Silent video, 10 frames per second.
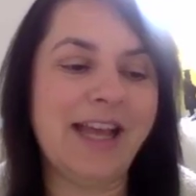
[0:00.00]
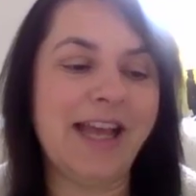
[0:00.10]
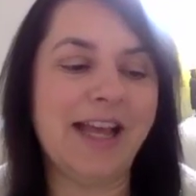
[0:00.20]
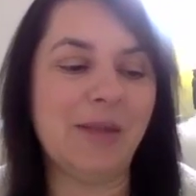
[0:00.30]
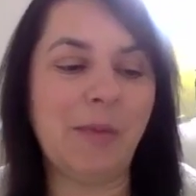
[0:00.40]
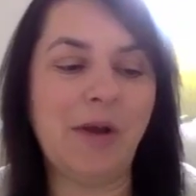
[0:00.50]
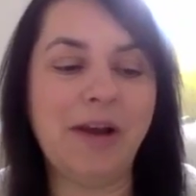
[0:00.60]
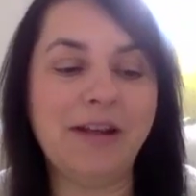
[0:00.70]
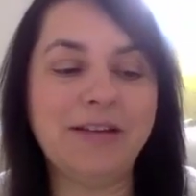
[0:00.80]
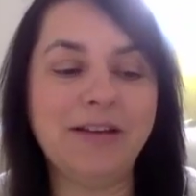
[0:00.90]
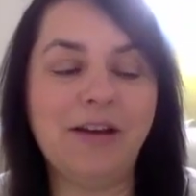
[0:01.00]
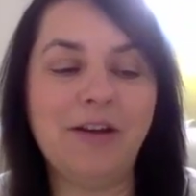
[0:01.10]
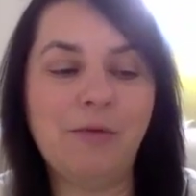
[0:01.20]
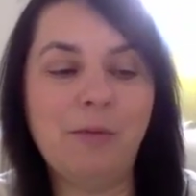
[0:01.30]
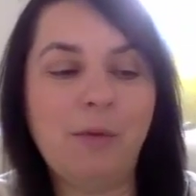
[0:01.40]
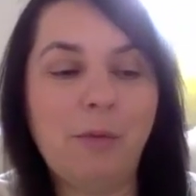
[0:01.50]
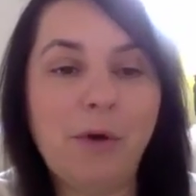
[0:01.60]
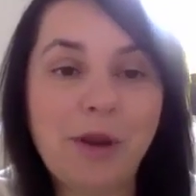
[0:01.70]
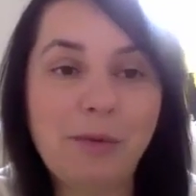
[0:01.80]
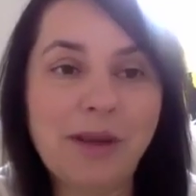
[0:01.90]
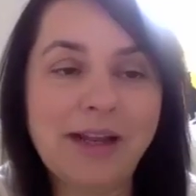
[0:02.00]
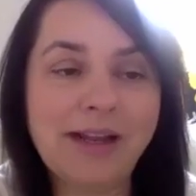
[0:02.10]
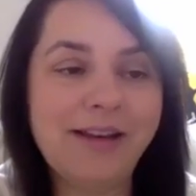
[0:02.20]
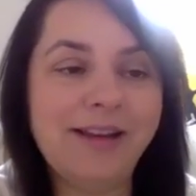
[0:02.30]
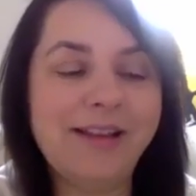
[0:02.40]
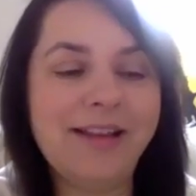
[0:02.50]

as part of when we're working with clients